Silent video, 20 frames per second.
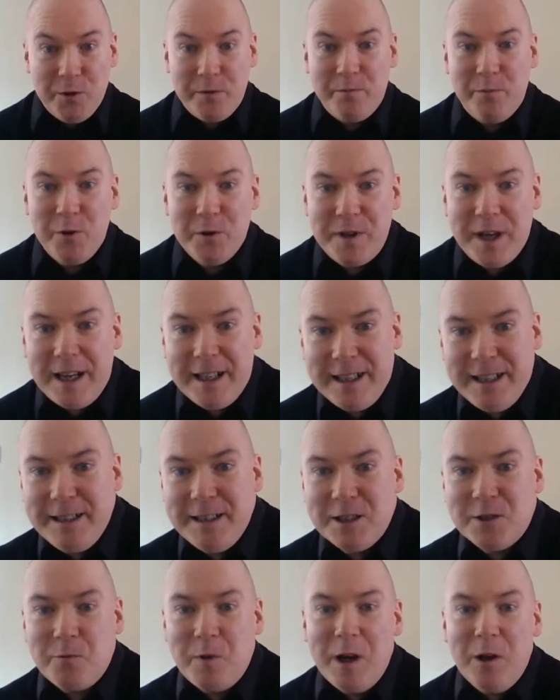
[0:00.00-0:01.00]
put that in
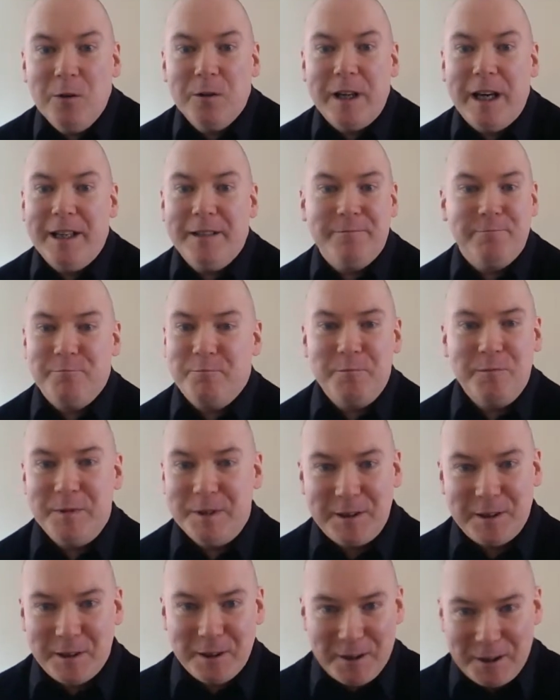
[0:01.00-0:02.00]
as well.
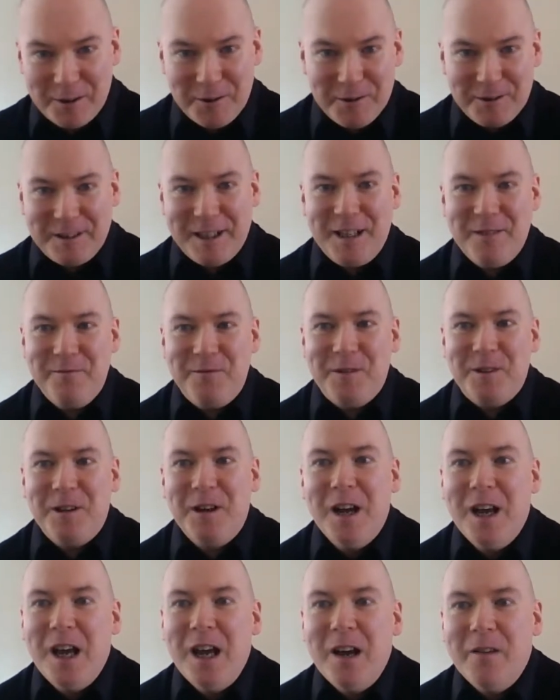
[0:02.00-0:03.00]
This is a good time for
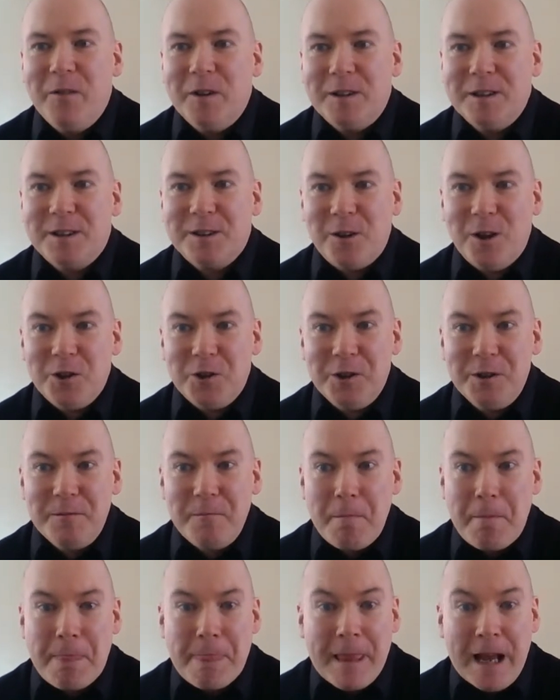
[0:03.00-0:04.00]

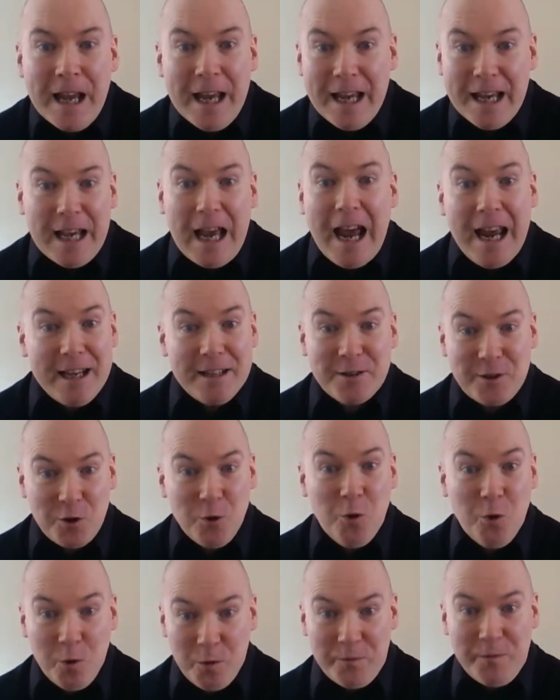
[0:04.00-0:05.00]
discussion.
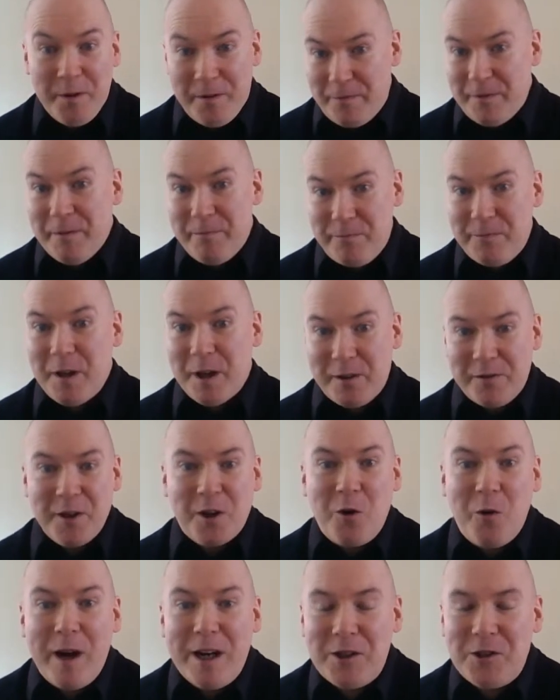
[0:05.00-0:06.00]
So the
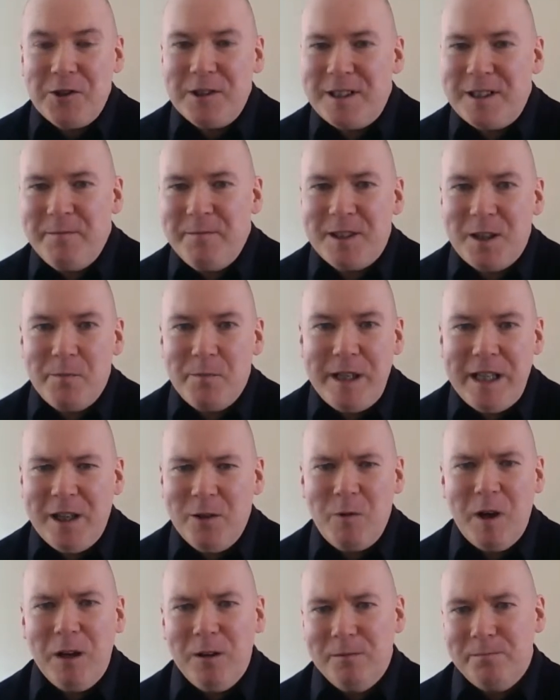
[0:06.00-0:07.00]
question seems to be,
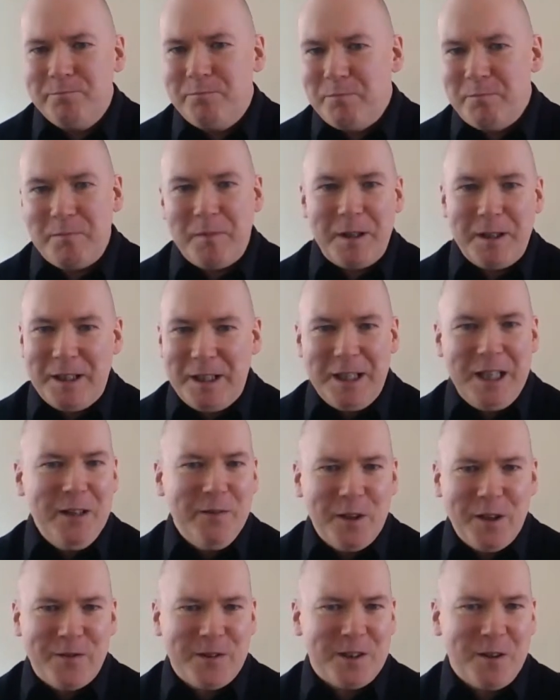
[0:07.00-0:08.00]
well,
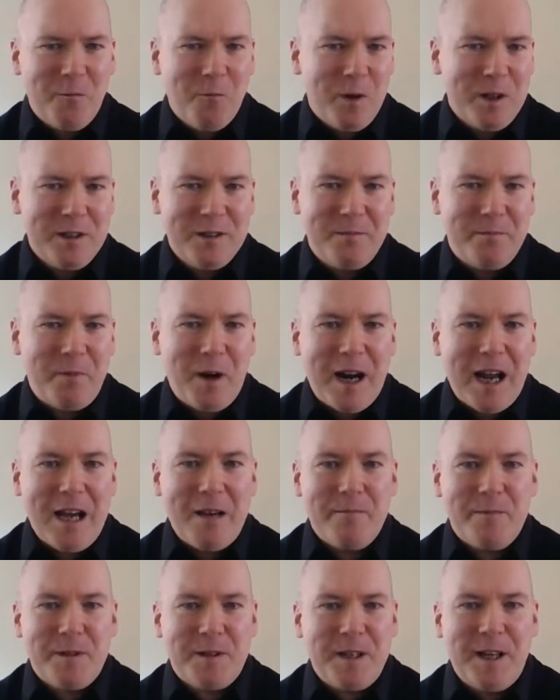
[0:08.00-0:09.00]
even if someone
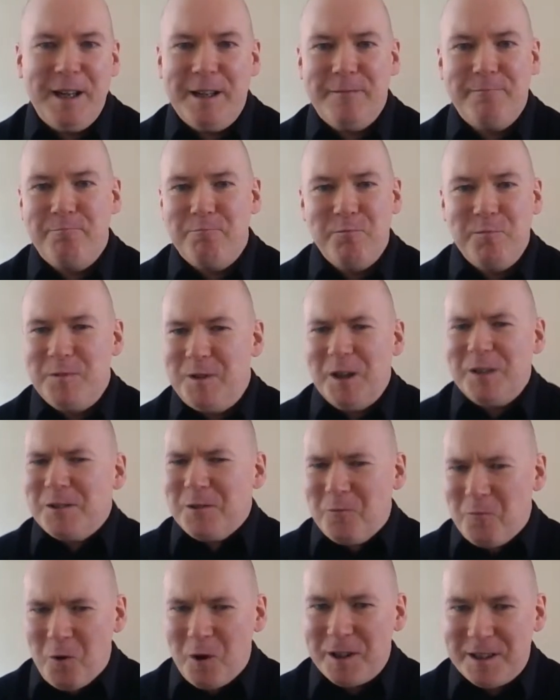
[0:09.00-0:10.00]
perhaps
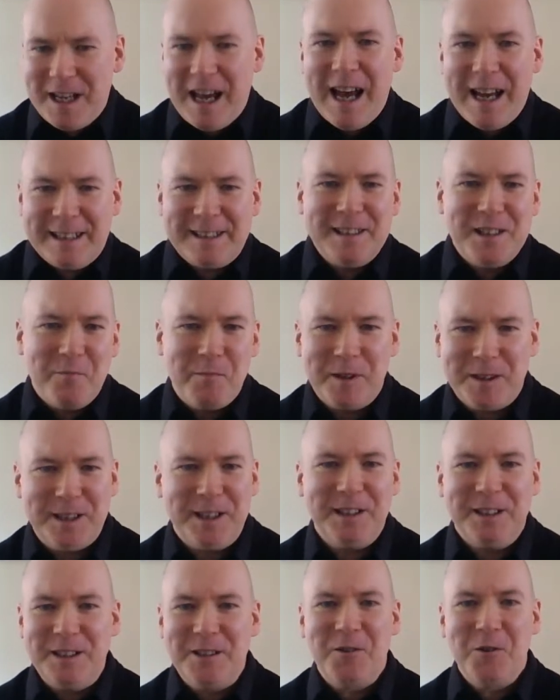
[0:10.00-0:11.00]
doesn't want to act in a
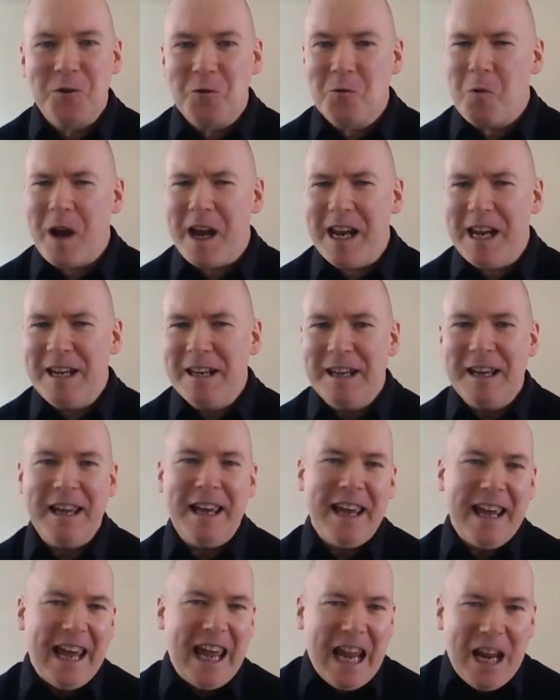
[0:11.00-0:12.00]
particularly good way,
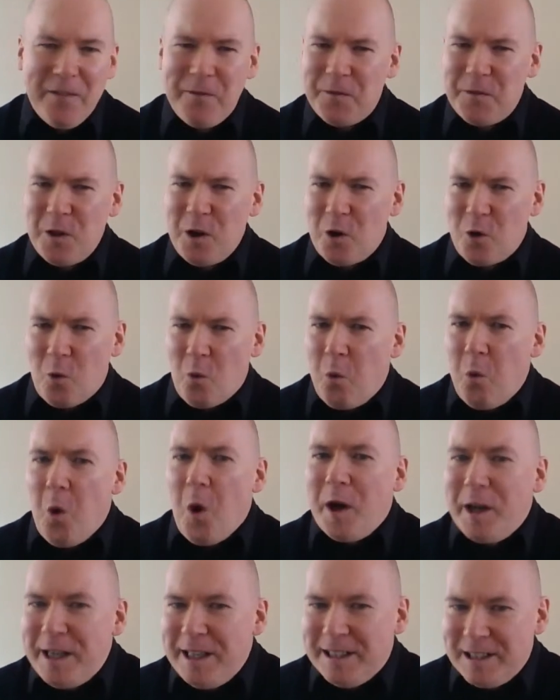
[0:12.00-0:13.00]
if they're
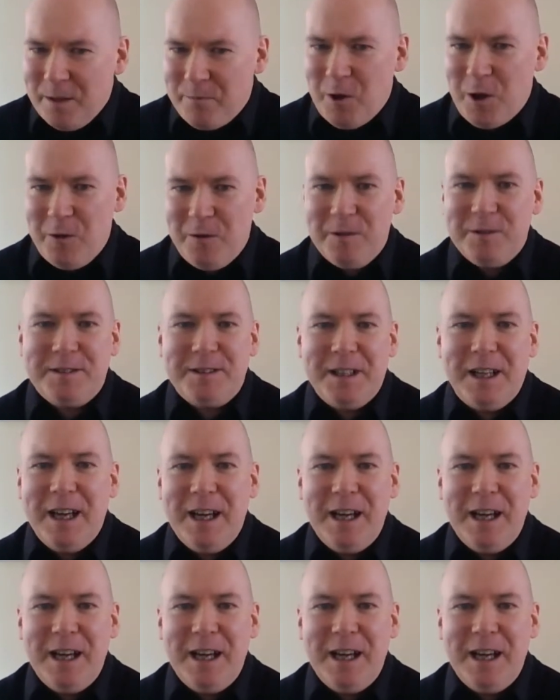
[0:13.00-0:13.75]
worried about